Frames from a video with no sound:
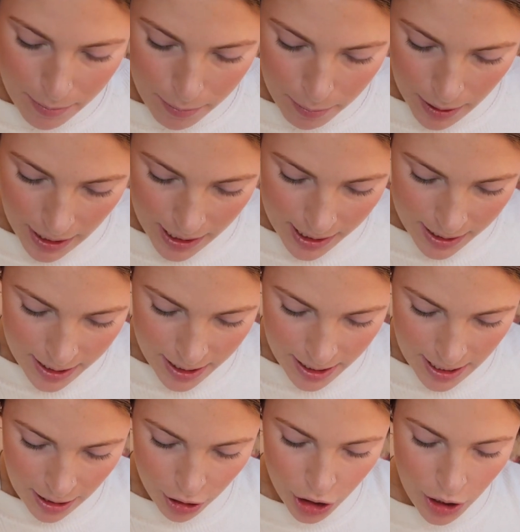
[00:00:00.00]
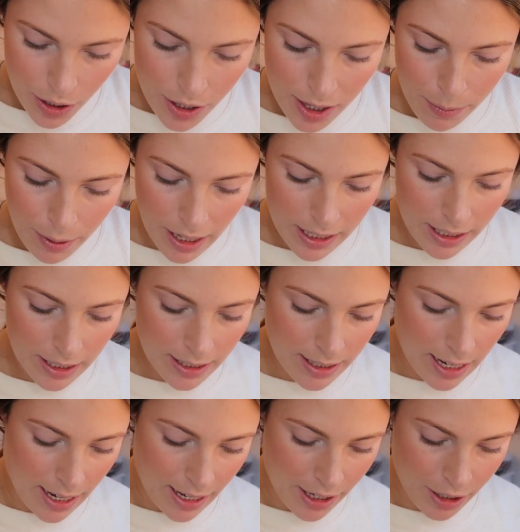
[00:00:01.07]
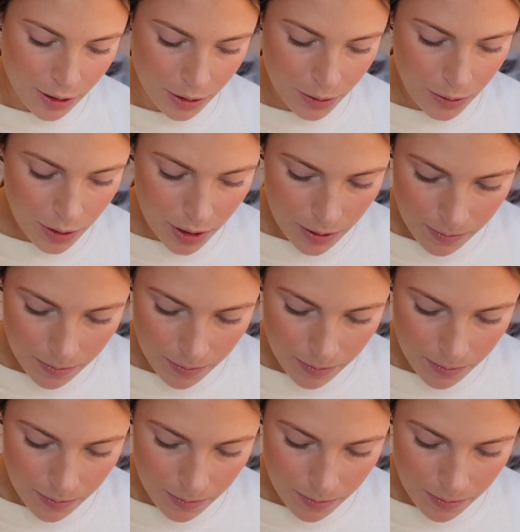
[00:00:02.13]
but I'll show you the products that I use.